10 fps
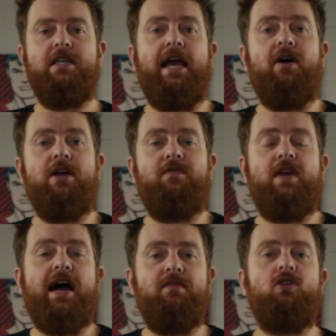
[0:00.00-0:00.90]
Now, if
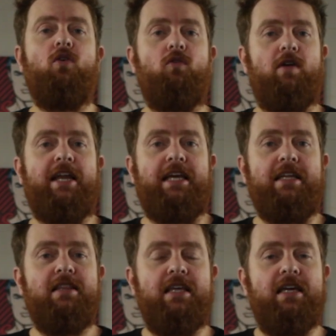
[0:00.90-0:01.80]
you haven't
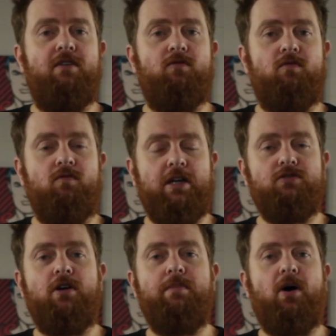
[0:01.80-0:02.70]
already, the
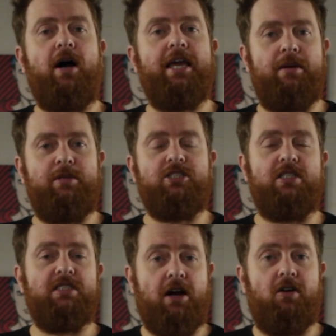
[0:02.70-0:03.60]
RetroPie image
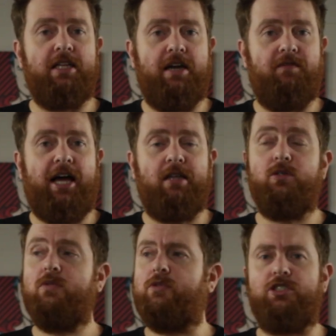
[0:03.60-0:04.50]
that's currently
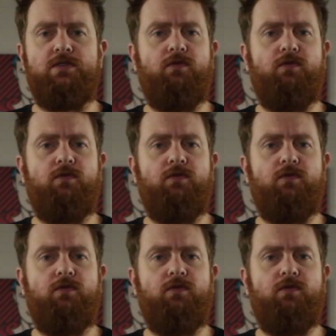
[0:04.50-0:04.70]
available, which is